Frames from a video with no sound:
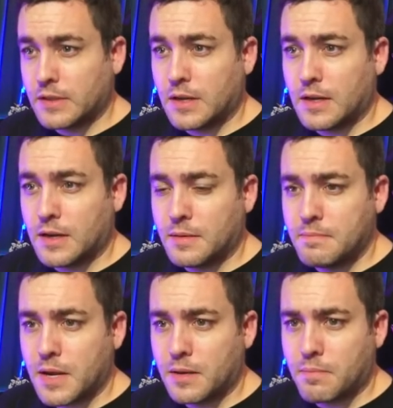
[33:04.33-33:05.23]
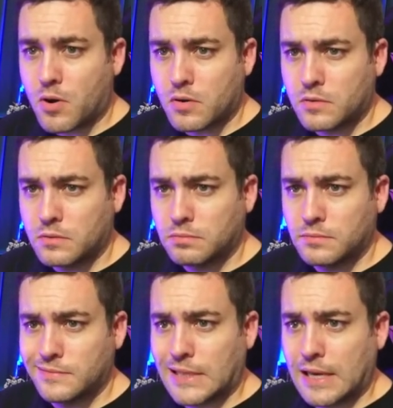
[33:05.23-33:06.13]
uh, mega particle
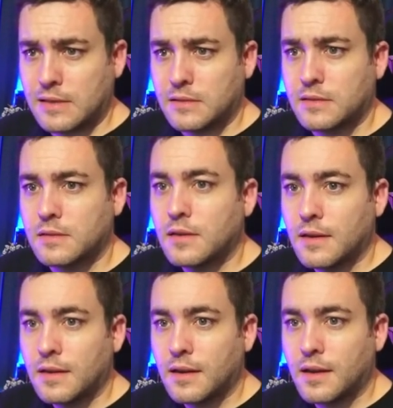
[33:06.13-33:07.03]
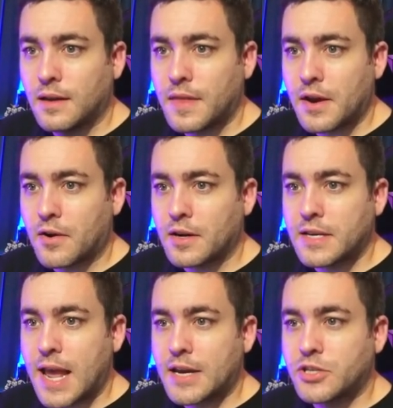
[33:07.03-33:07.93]
cannons uh, that are
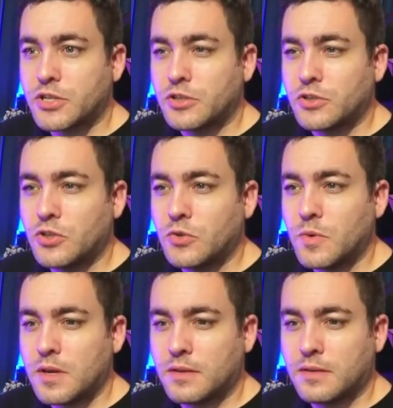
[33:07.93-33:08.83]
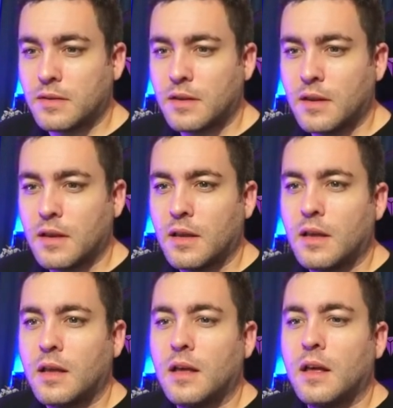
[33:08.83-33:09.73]
attached to it.
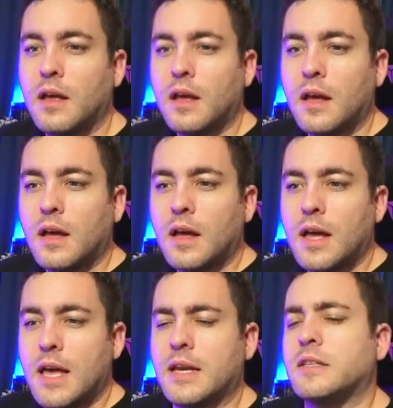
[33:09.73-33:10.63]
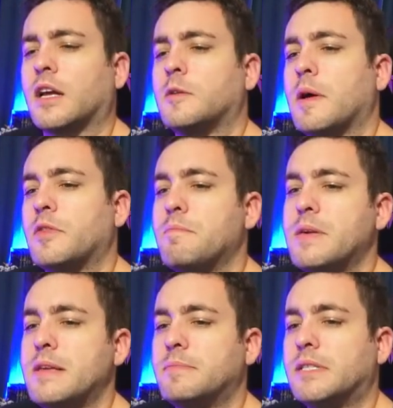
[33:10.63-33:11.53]
And it talked about the
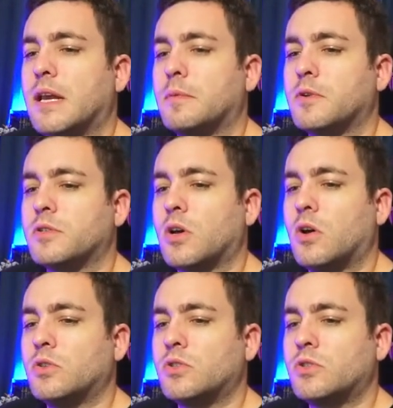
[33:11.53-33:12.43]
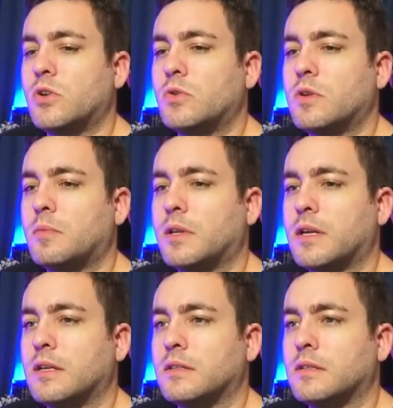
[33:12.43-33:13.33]
beam sabers also doubling
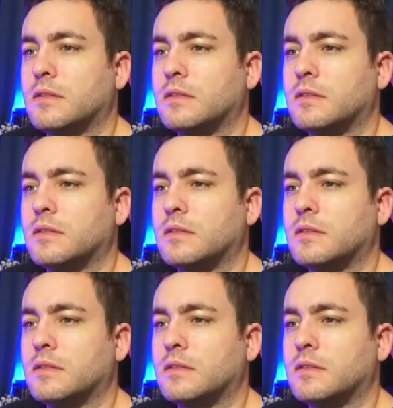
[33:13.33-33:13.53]
as